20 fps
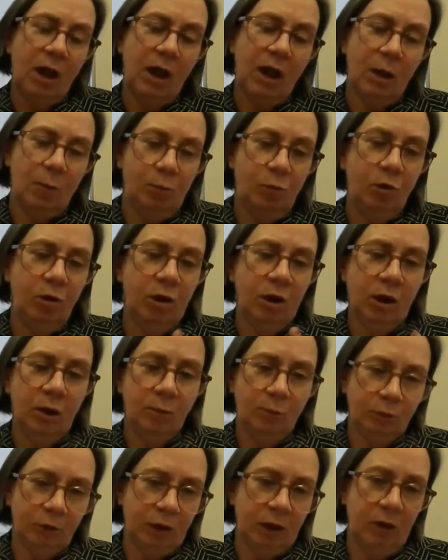and putting in
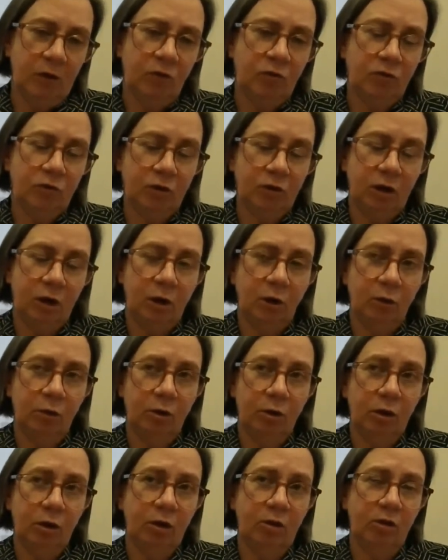place,
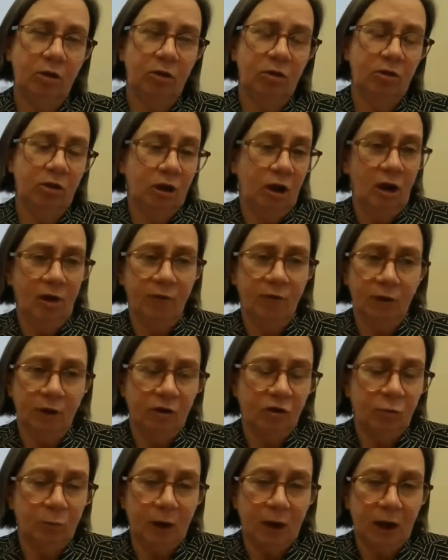the
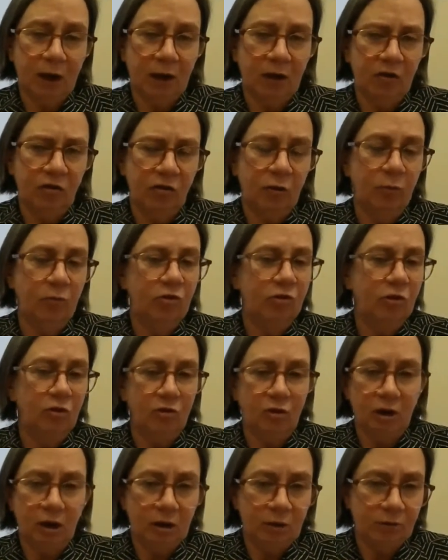governance mechanisms to
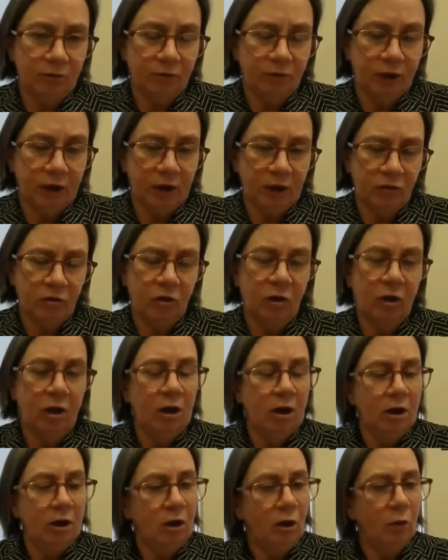deconflict,
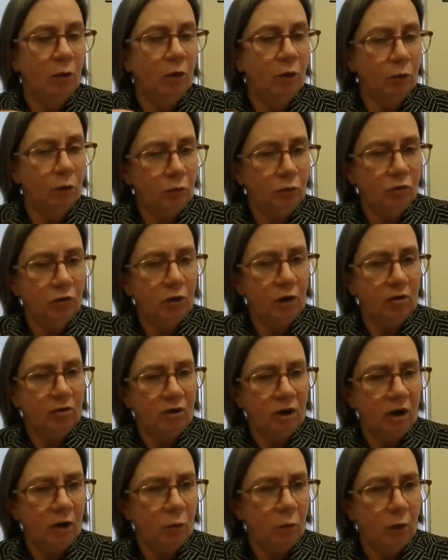who's going to
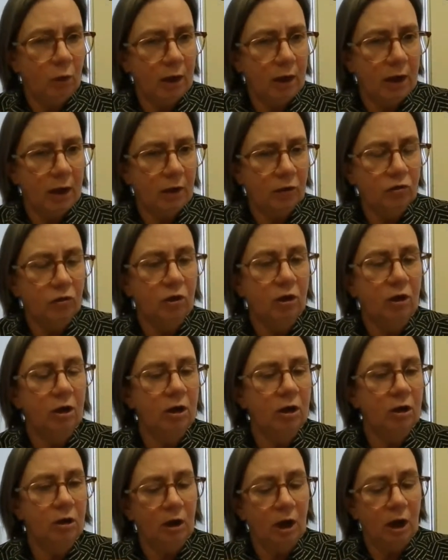take what
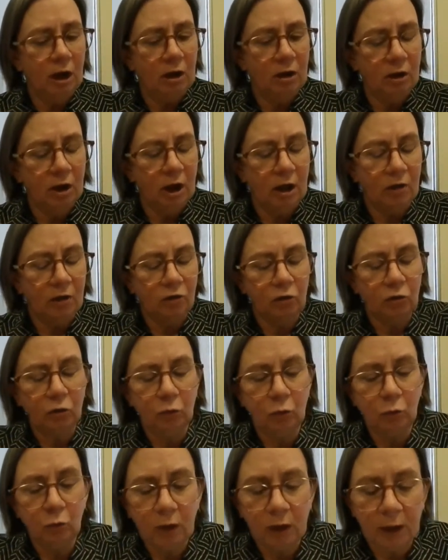action and
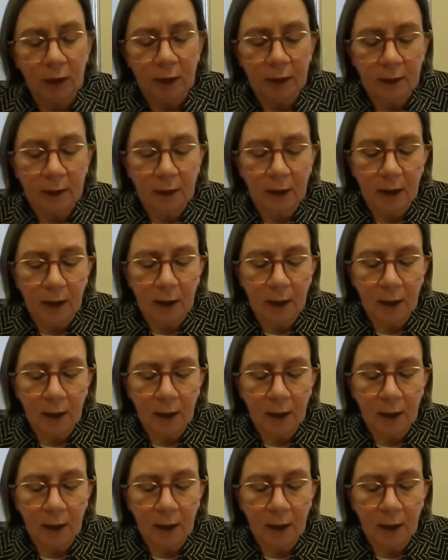who can,